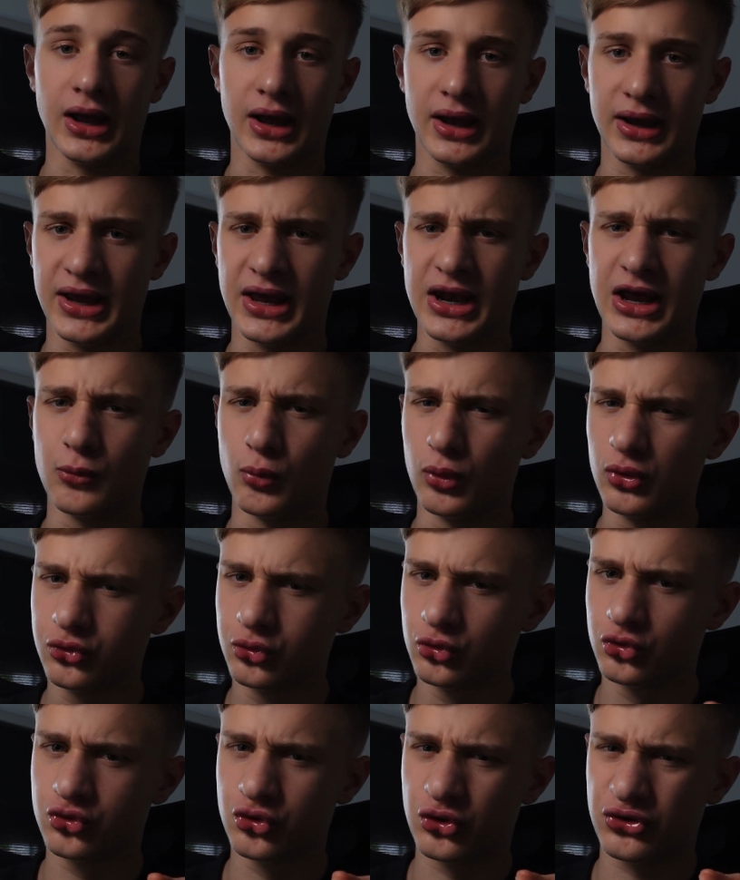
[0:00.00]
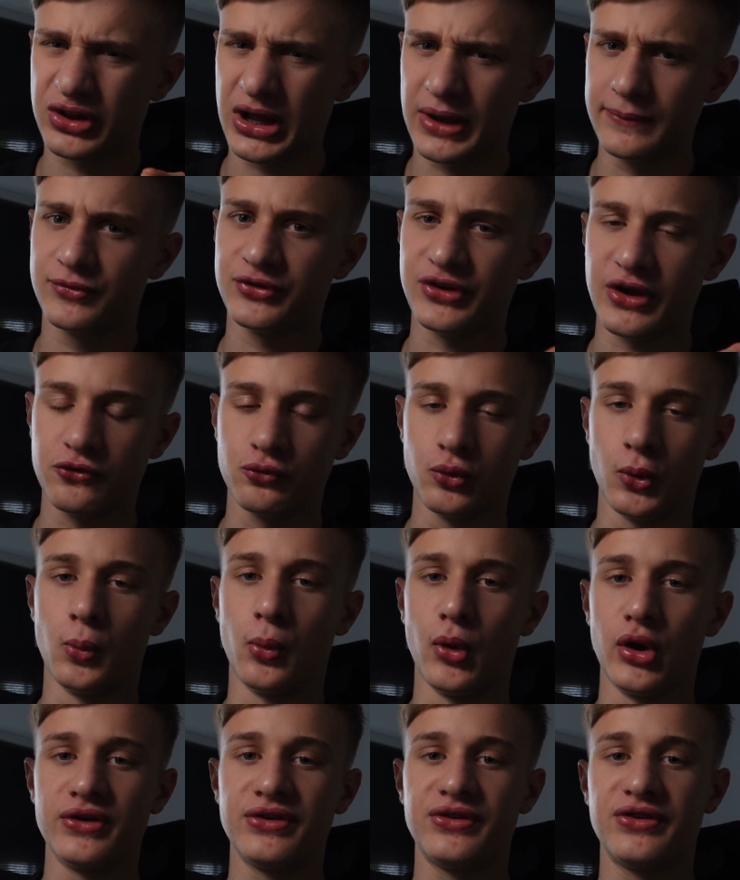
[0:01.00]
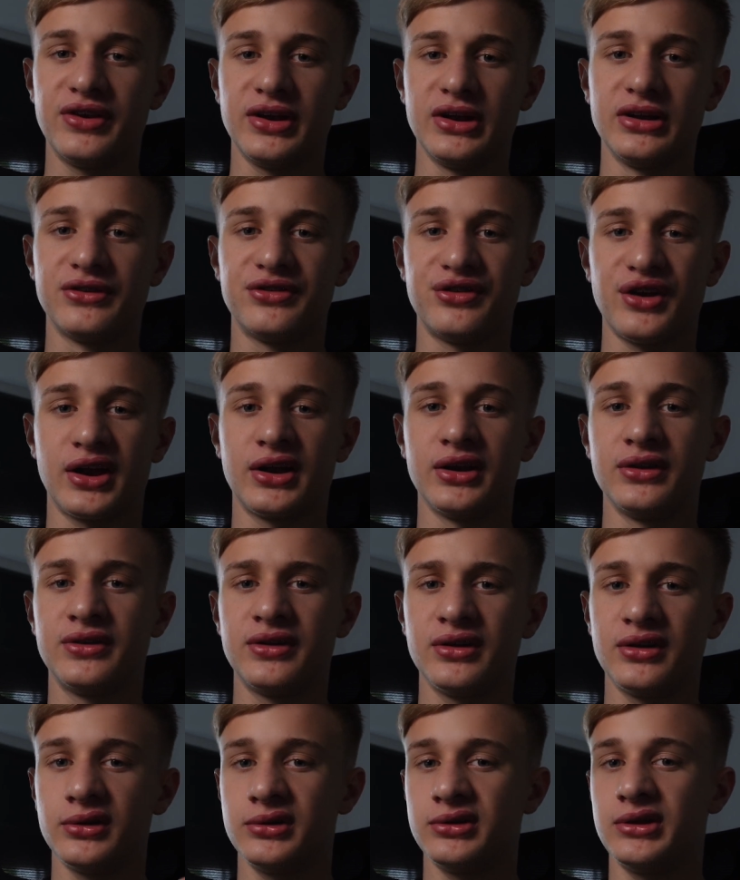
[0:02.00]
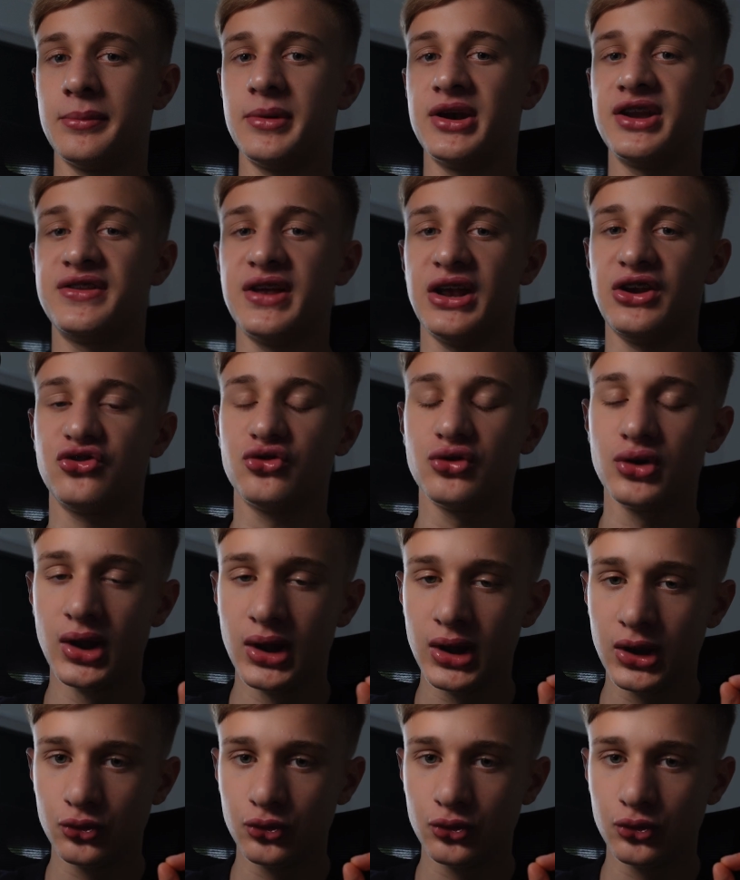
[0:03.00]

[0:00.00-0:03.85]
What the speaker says: Again, I want to just emphasize for 1 single second the meditation.